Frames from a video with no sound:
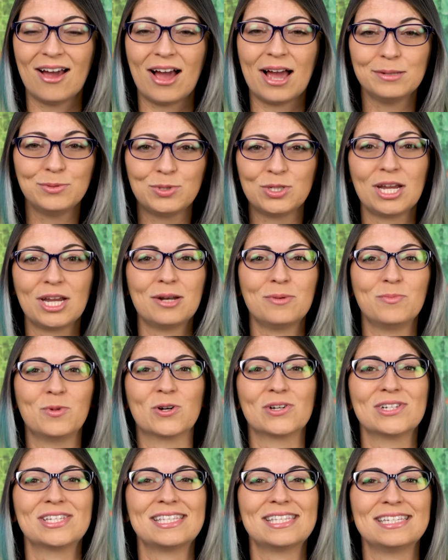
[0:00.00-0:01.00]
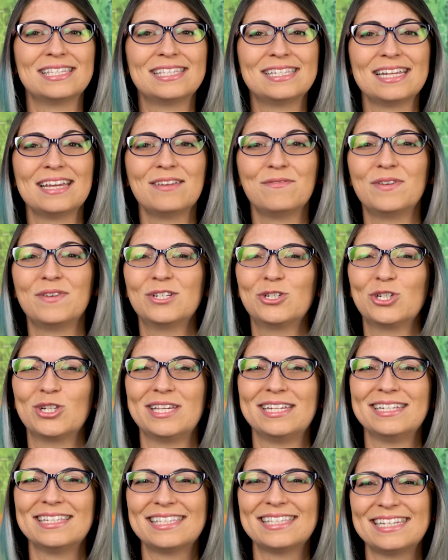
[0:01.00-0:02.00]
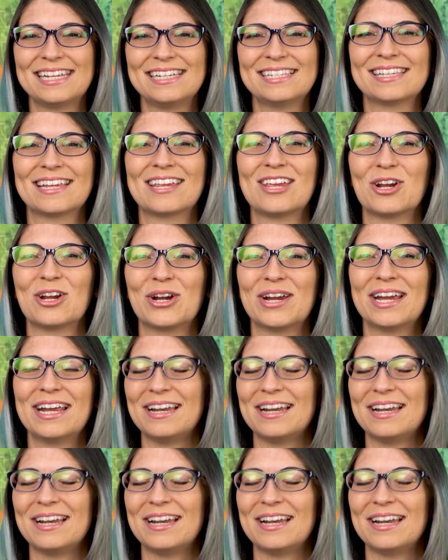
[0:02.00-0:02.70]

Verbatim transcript: I'm Shannon Morse. Stay vigilant, stay secure,